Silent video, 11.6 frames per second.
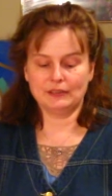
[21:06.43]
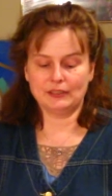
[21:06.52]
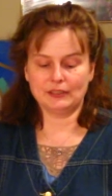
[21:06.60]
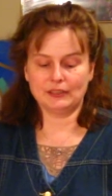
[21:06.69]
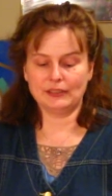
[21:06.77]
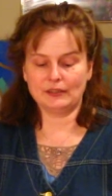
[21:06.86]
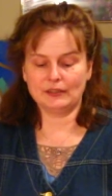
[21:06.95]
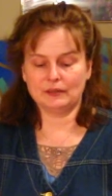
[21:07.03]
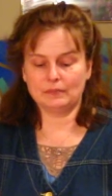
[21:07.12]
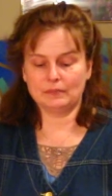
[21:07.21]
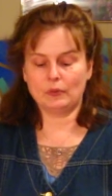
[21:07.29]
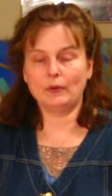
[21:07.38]
That's another
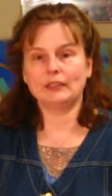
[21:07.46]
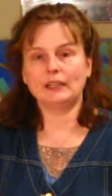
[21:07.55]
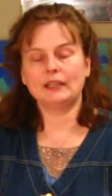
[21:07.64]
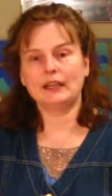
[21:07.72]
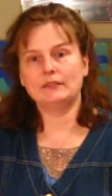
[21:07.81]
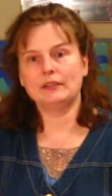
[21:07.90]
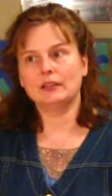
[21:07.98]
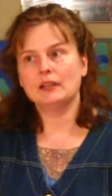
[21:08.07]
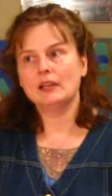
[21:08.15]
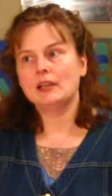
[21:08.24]
point I have here.